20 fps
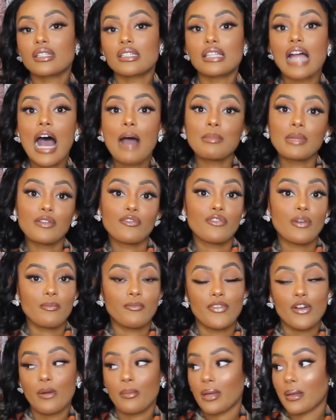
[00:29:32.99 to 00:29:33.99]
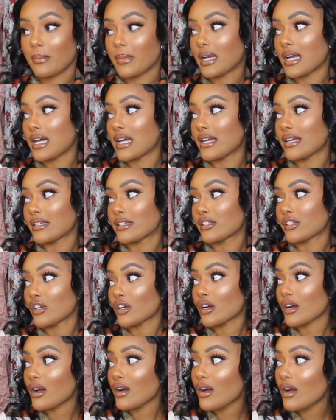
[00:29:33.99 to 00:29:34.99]
stopped me from filming because
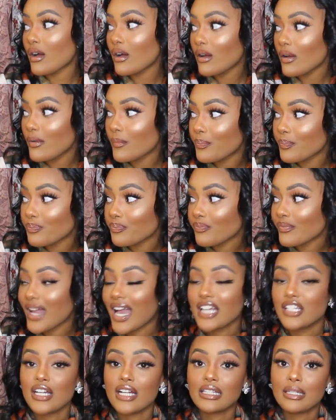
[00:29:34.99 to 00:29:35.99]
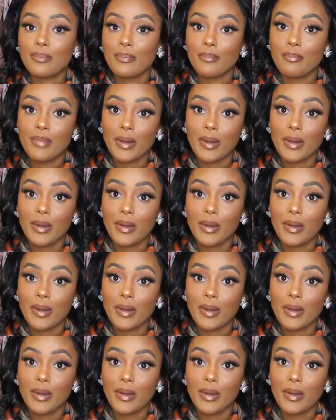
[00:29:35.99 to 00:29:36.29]
your girl I checked the,